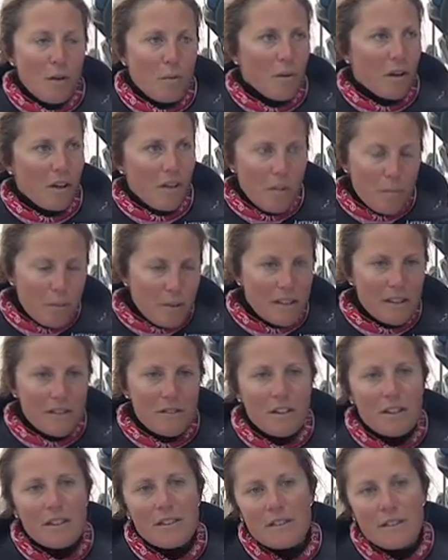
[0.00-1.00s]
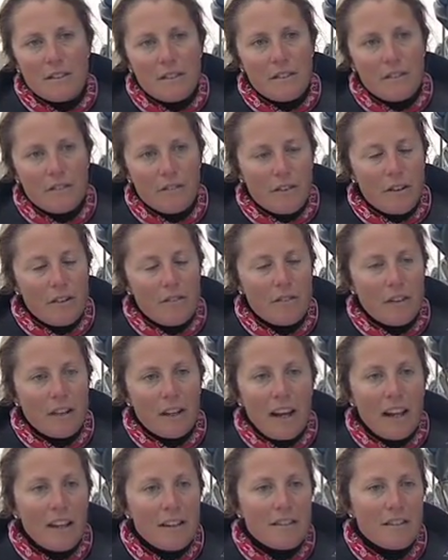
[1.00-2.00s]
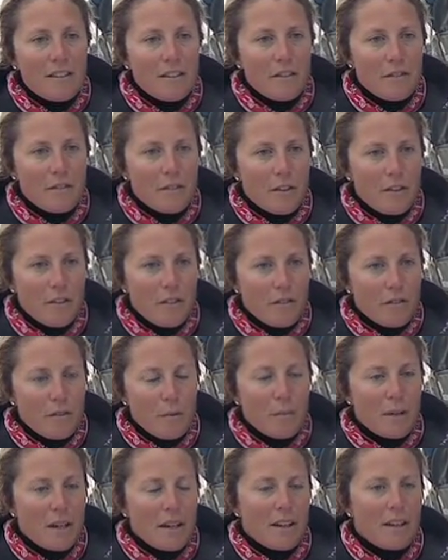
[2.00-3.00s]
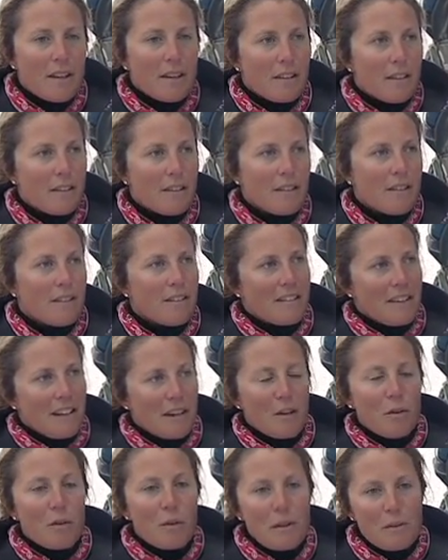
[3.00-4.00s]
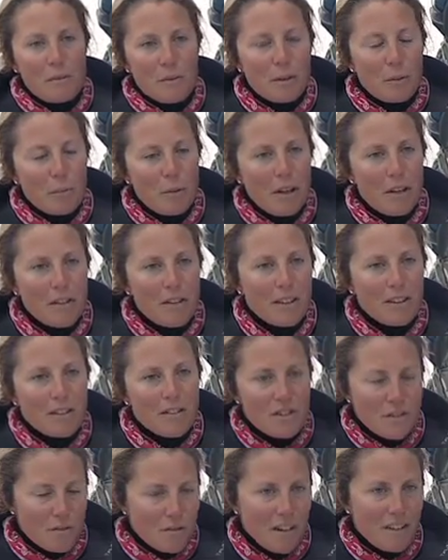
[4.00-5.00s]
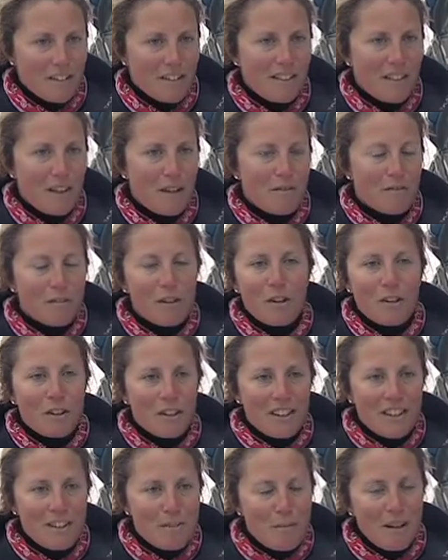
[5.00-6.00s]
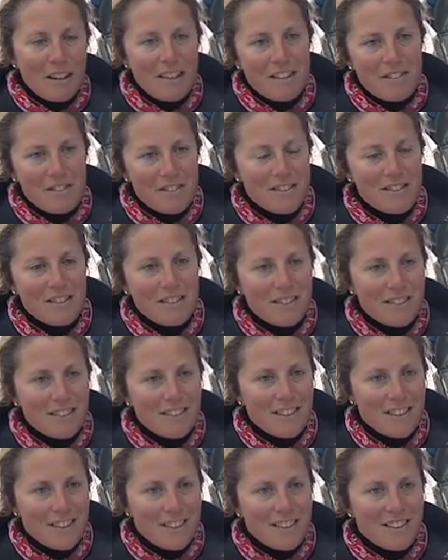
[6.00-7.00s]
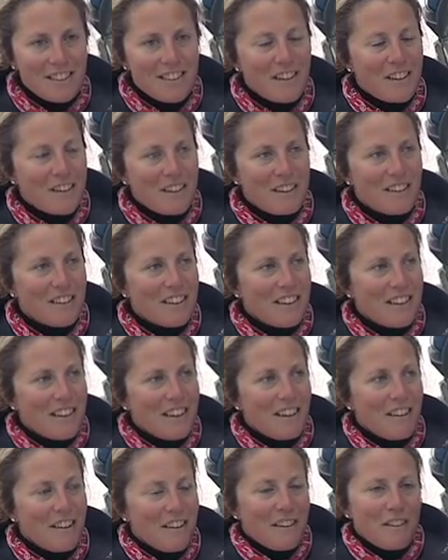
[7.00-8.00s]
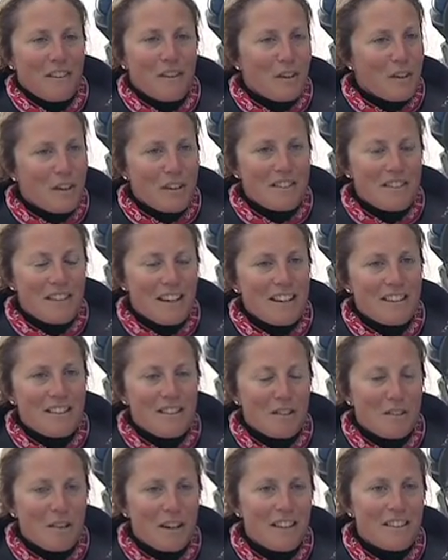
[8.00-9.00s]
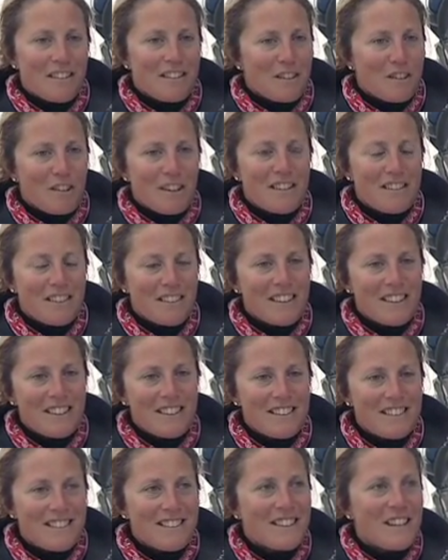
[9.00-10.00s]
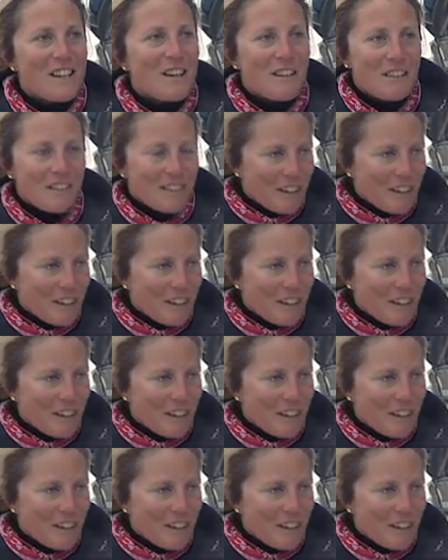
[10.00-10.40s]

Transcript: one of the biggest races of, of the calendar for, for, me, and it always will be, I think, just rounding that rock is magnificent, and uh, uh, oh, it's, it's a great it's a great sight to see it